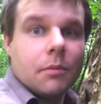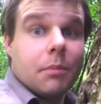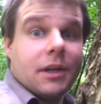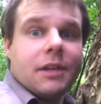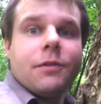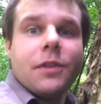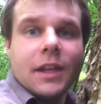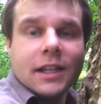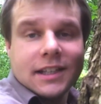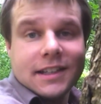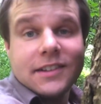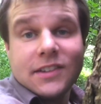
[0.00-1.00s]
But if you think
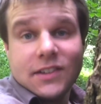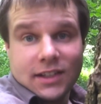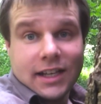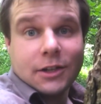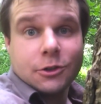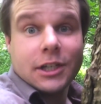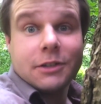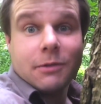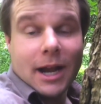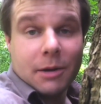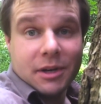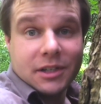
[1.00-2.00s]
that this is a natural
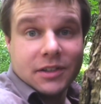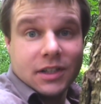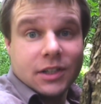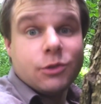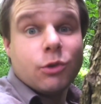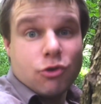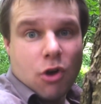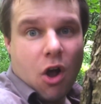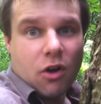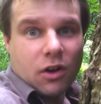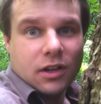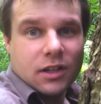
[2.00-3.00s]
environment, you're
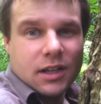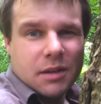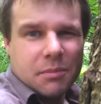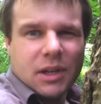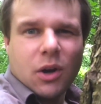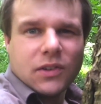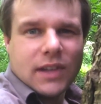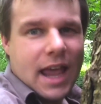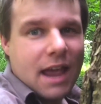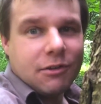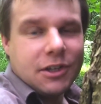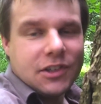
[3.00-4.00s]
wrong, because
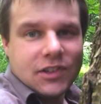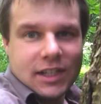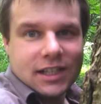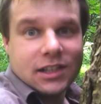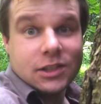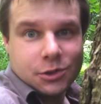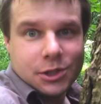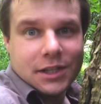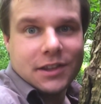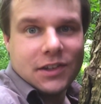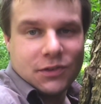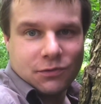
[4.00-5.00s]
every single tree in
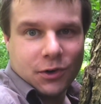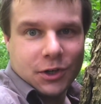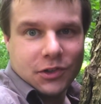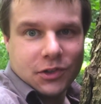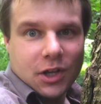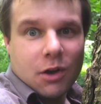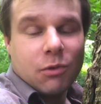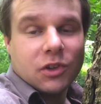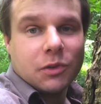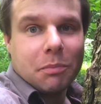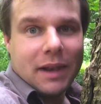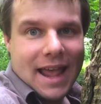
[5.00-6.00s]
this forest
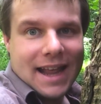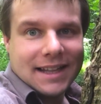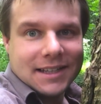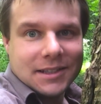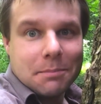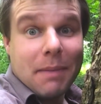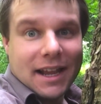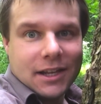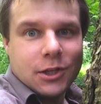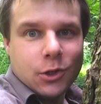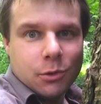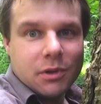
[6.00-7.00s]
was planted by a
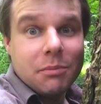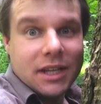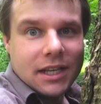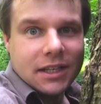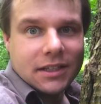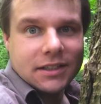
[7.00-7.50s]
human being.